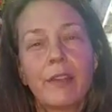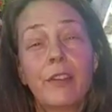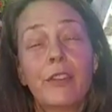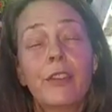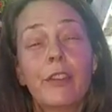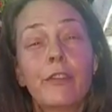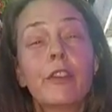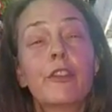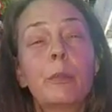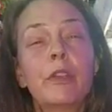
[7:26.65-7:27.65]
There's a
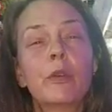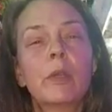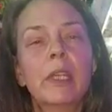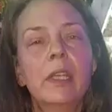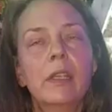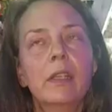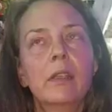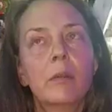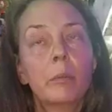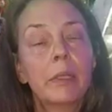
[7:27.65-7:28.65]
difference
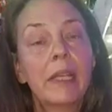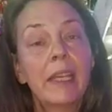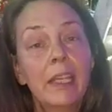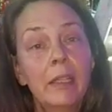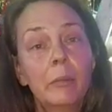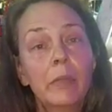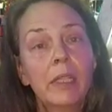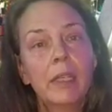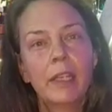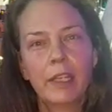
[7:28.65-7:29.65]
between blame
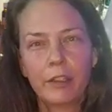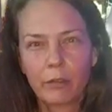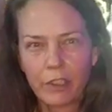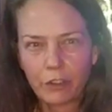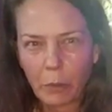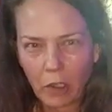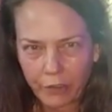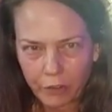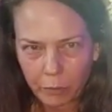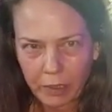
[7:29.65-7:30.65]
and
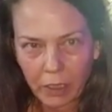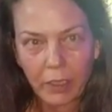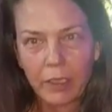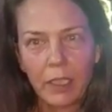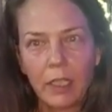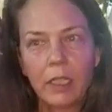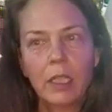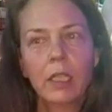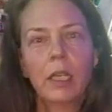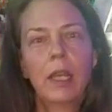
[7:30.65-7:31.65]
responsibility.
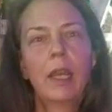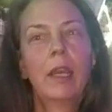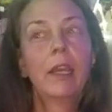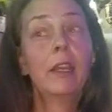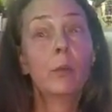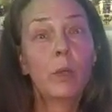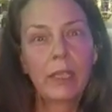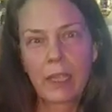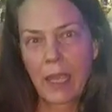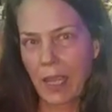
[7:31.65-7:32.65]
And
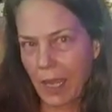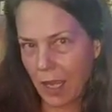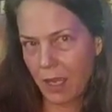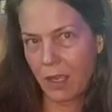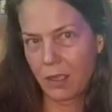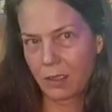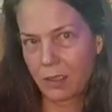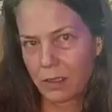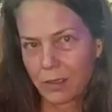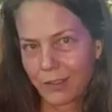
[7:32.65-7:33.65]
we
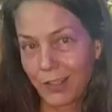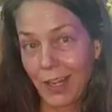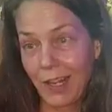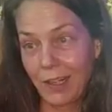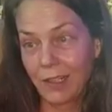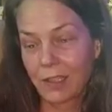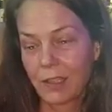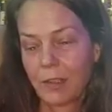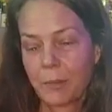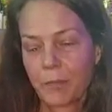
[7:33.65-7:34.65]
can take
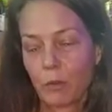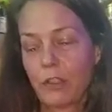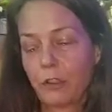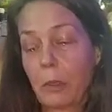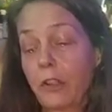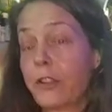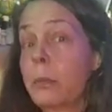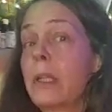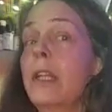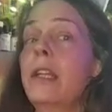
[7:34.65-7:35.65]

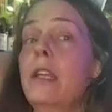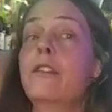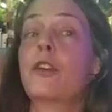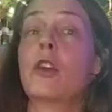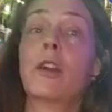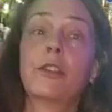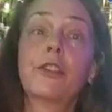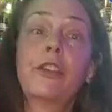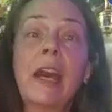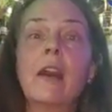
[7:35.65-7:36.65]
responsibility for
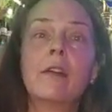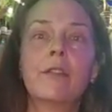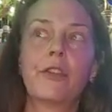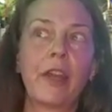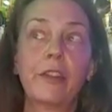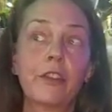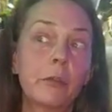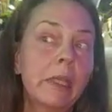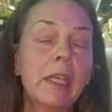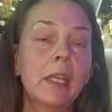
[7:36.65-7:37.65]
ourselves. That
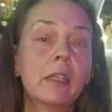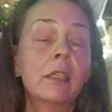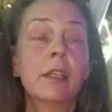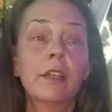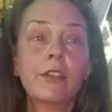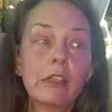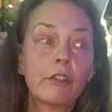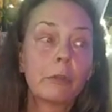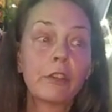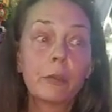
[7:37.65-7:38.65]
doesn't mean take
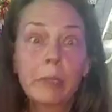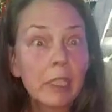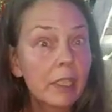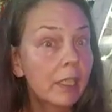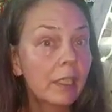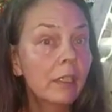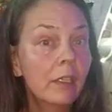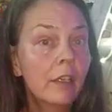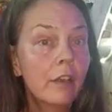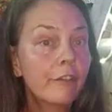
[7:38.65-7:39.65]
responsibility
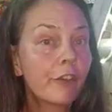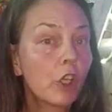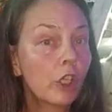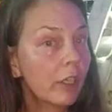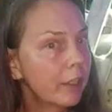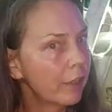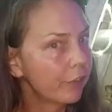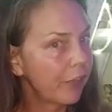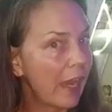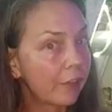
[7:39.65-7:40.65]
for
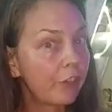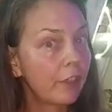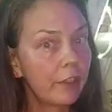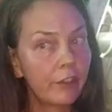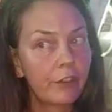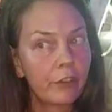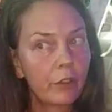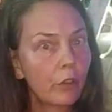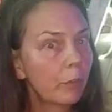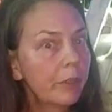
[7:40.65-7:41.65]
another's actions
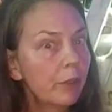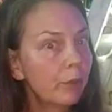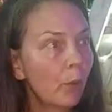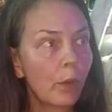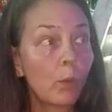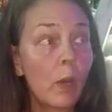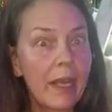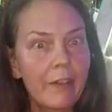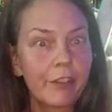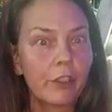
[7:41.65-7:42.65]
or abuse or
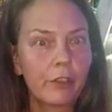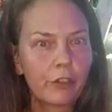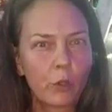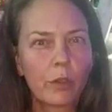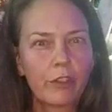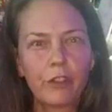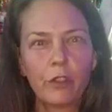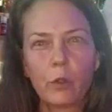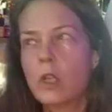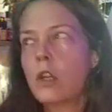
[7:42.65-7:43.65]
whatever towards
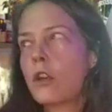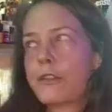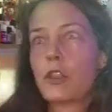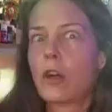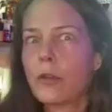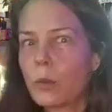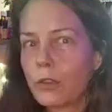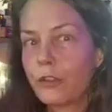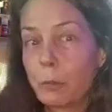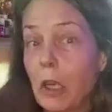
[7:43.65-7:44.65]
you, or for all the
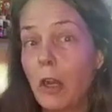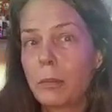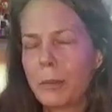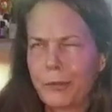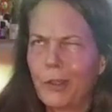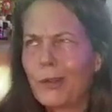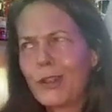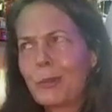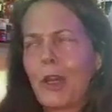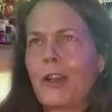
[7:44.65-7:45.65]
world's problems. Oh,
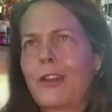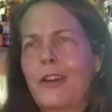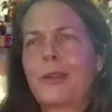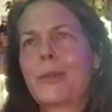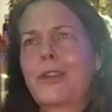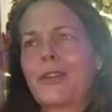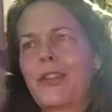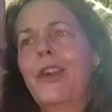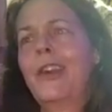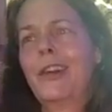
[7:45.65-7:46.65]
you brought it on with your
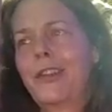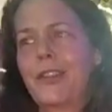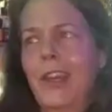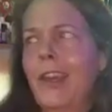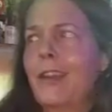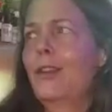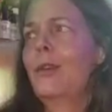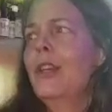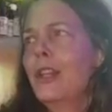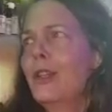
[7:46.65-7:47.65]
thoughts. Yeah,
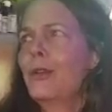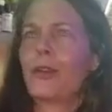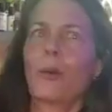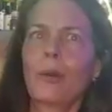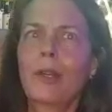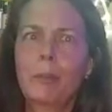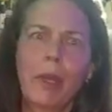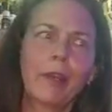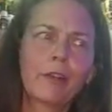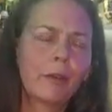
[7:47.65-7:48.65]
you totally
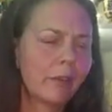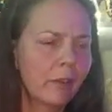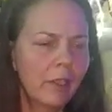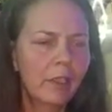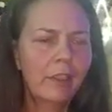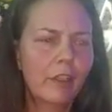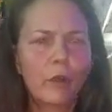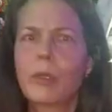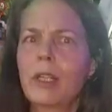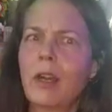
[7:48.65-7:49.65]
begged to, you
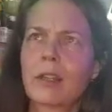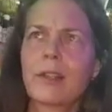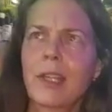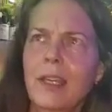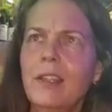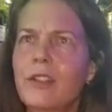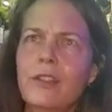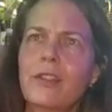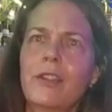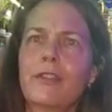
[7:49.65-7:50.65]
know, be locked in
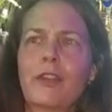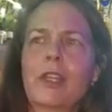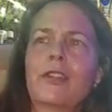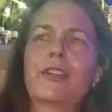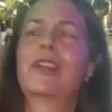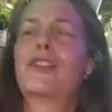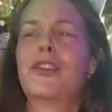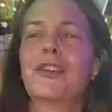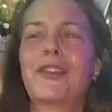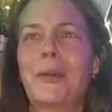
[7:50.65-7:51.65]
cages at freaking 6
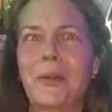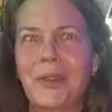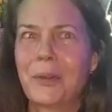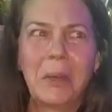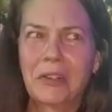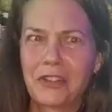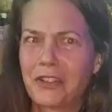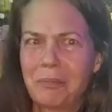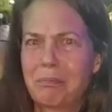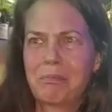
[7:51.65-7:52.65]
years old and
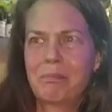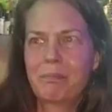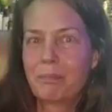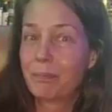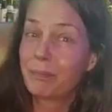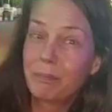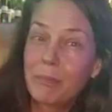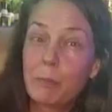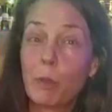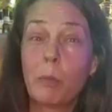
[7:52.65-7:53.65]
watched
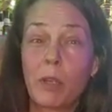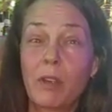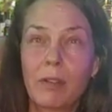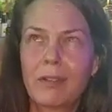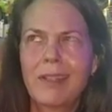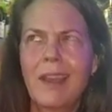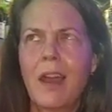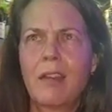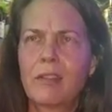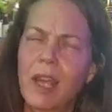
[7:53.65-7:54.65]
people burn.
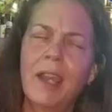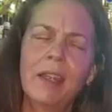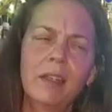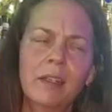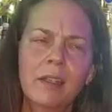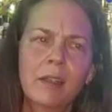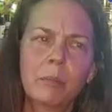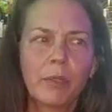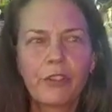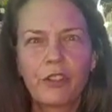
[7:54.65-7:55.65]
Yeah, right.
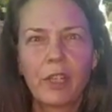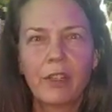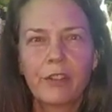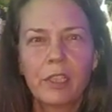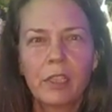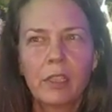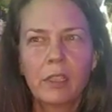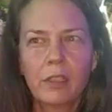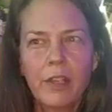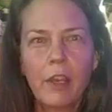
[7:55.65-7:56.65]
Bullshit.
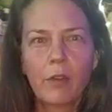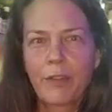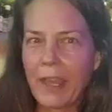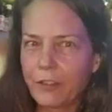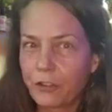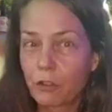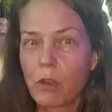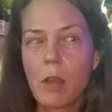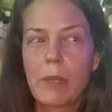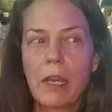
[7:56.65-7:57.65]
No, that's
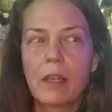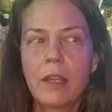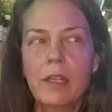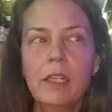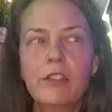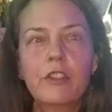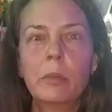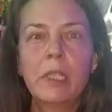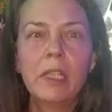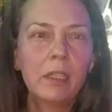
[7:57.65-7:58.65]
trauma that needs to
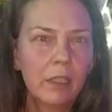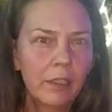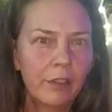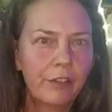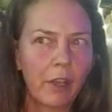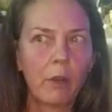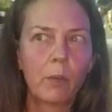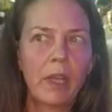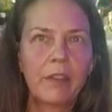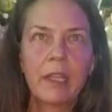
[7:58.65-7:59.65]
be dealt
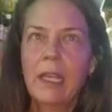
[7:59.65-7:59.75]
with.